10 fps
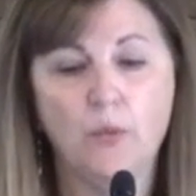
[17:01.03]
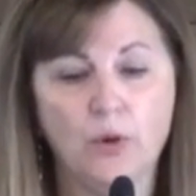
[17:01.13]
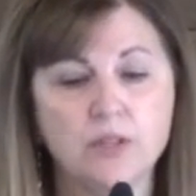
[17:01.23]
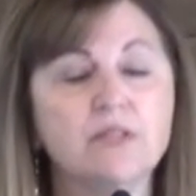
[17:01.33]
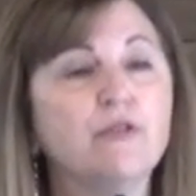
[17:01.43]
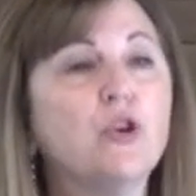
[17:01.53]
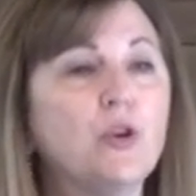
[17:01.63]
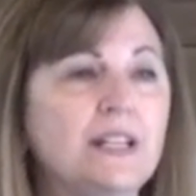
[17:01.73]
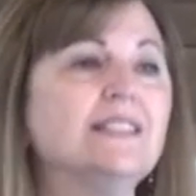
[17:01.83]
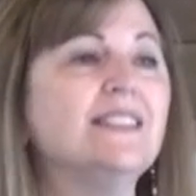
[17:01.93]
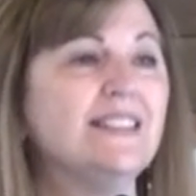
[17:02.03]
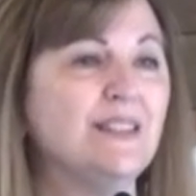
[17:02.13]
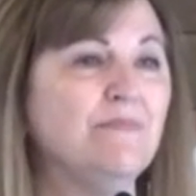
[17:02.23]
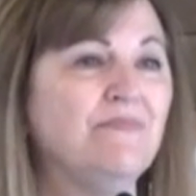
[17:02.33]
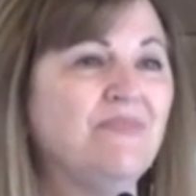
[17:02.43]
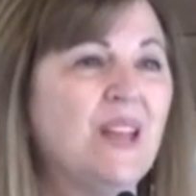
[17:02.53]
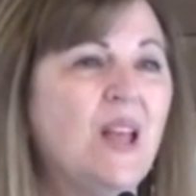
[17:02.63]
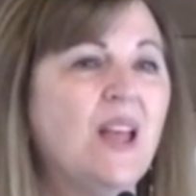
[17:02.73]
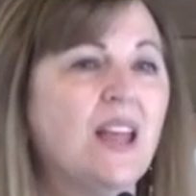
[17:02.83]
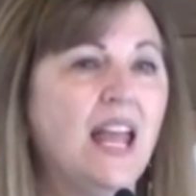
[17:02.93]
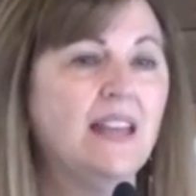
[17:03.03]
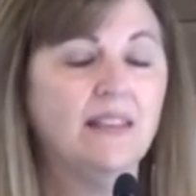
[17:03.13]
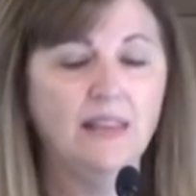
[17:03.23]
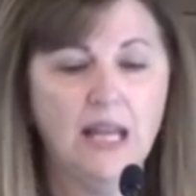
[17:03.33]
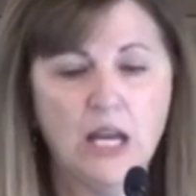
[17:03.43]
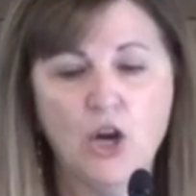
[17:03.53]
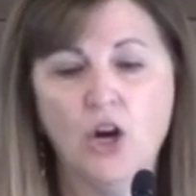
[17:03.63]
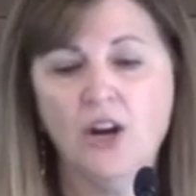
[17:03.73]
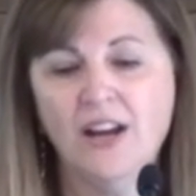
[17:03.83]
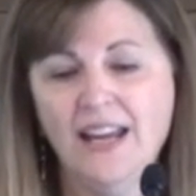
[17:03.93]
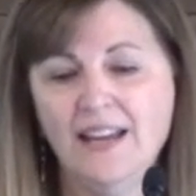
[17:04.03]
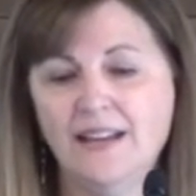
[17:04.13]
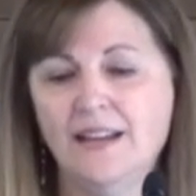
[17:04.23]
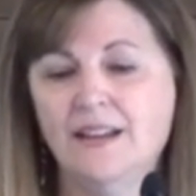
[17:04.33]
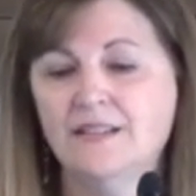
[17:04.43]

Words of criticism can linger in